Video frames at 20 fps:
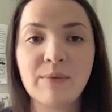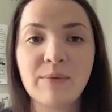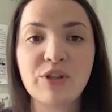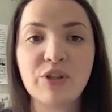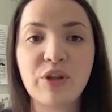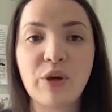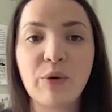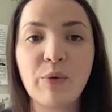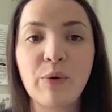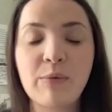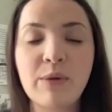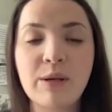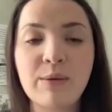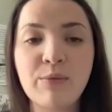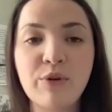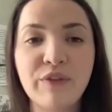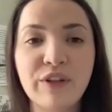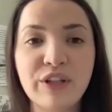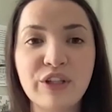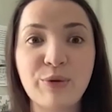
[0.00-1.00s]
so that when we
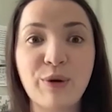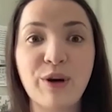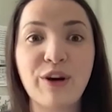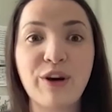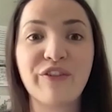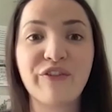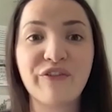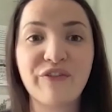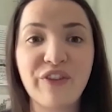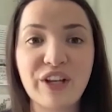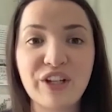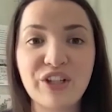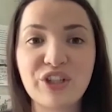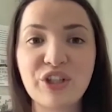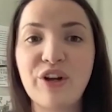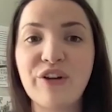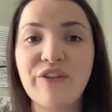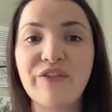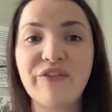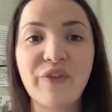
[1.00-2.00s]
move into our
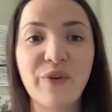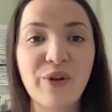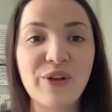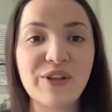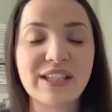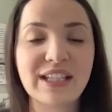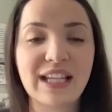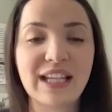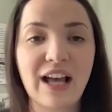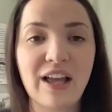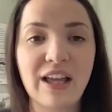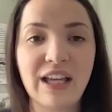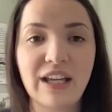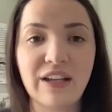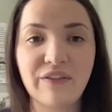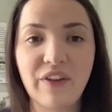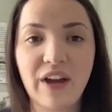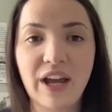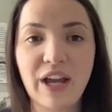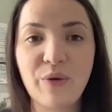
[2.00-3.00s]
official full-scale
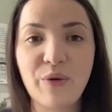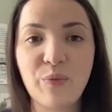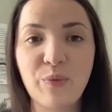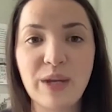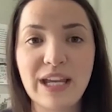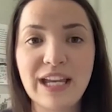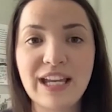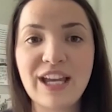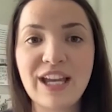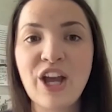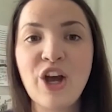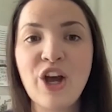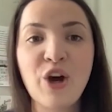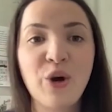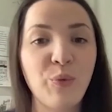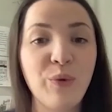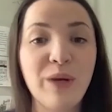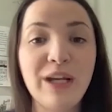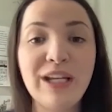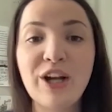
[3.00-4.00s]
invite week,
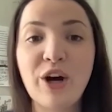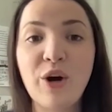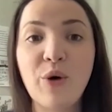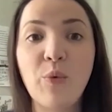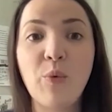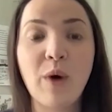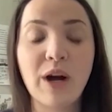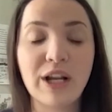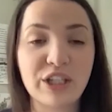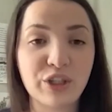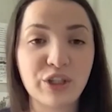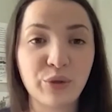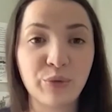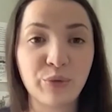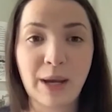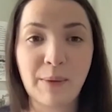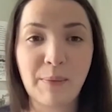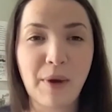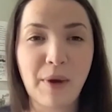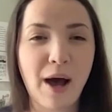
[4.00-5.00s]
we know what to
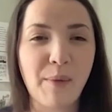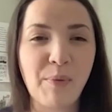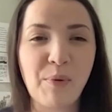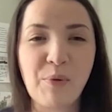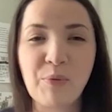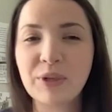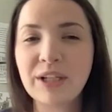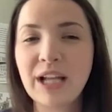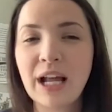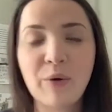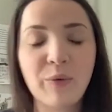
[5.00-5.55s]
ramp up and we're not